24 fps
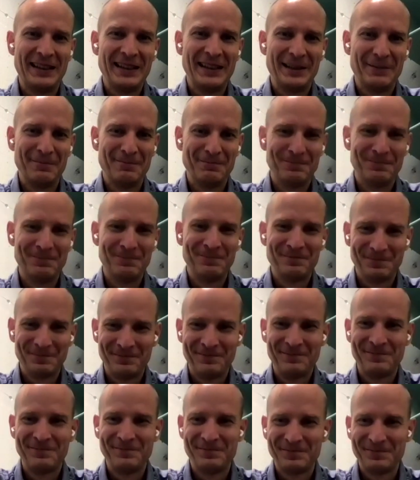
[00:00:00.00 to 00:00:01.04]
see Hi. you
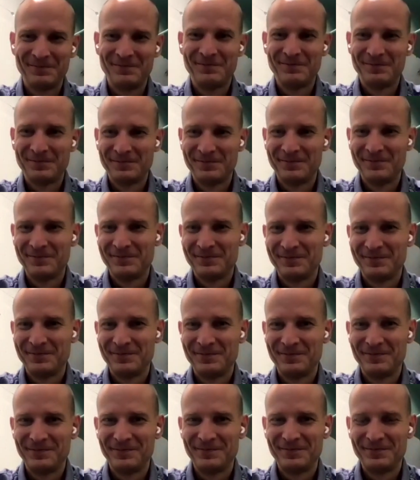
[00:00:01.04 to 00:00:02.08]
nodding
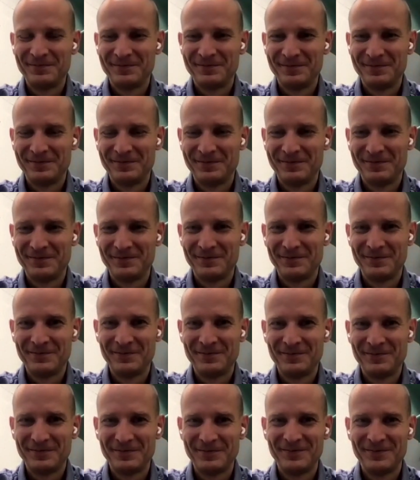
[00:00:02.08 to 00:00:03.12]
semi-approvingly of
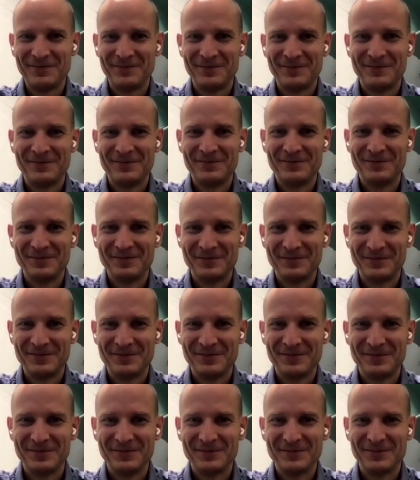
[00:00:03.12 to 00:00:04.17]
my pronunciation. What do
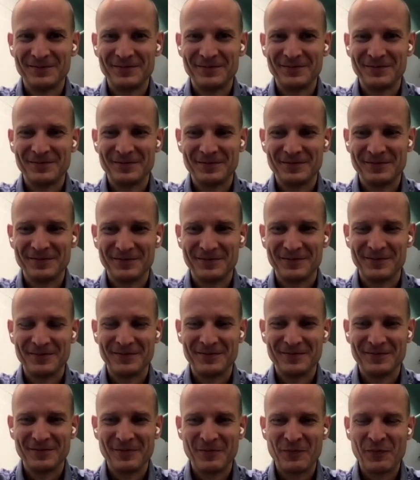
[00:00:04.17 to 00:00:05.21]
you think?
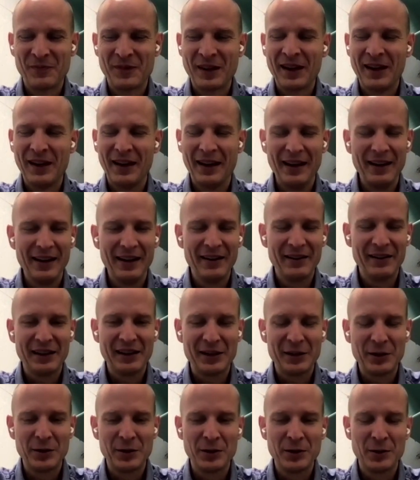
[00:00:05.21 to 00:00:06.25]
I, I
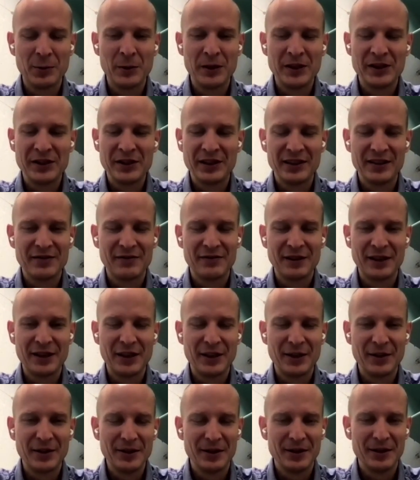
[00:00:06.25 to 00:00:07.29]
think your Norwegian is
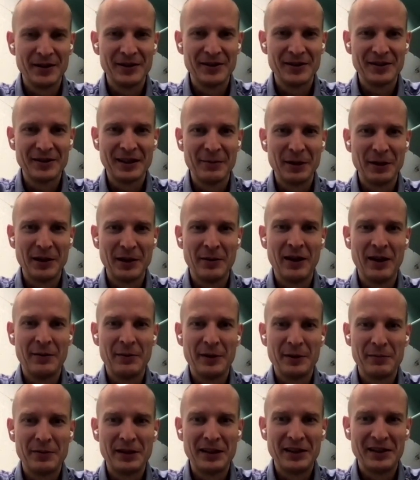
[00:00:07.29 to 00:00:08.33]
very good. I'm
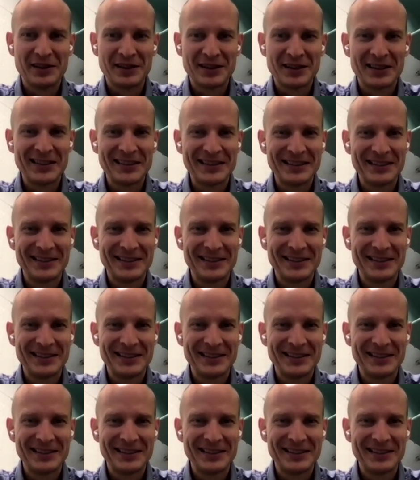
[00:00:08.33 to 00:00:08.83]
I'm impressed.